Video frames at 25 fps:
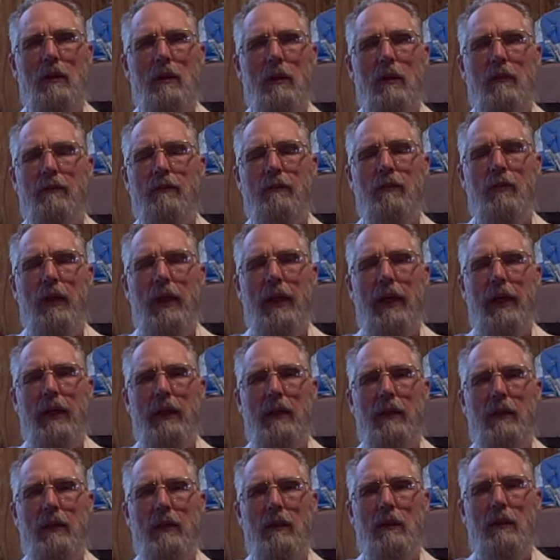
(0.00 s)

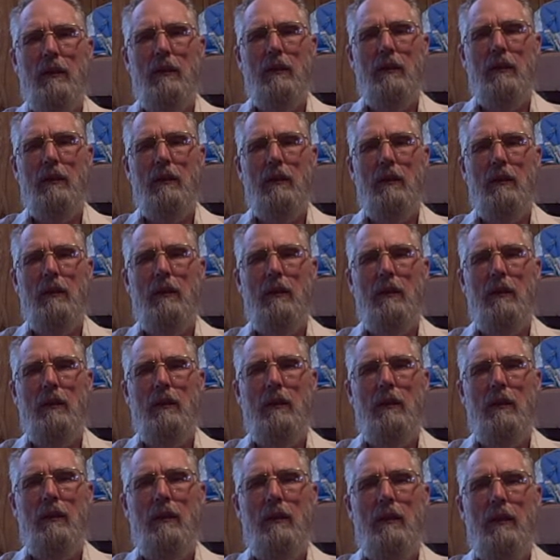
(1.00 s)
afraid,
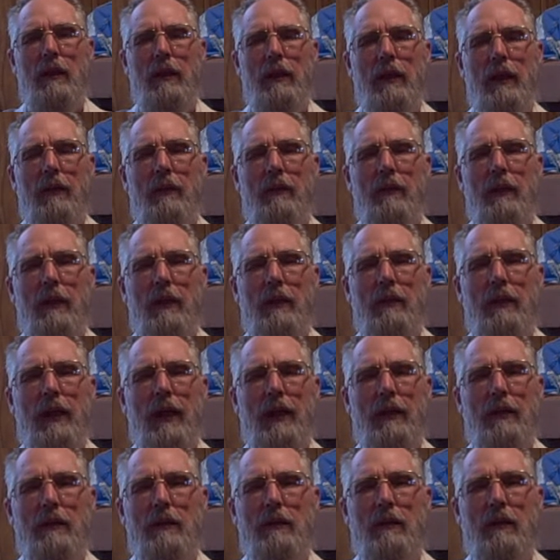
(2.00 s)
and I think
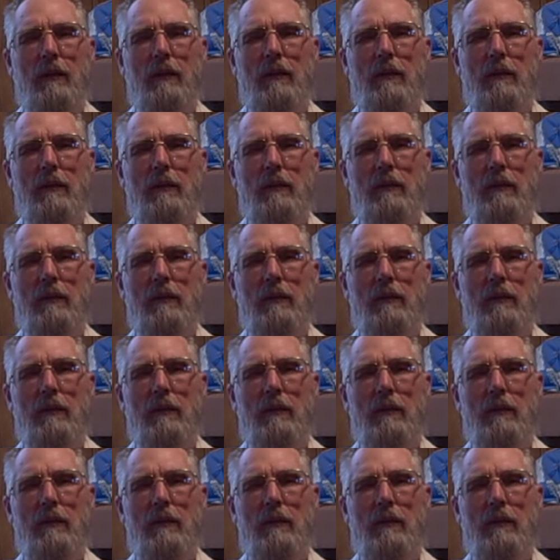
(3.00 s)
that's that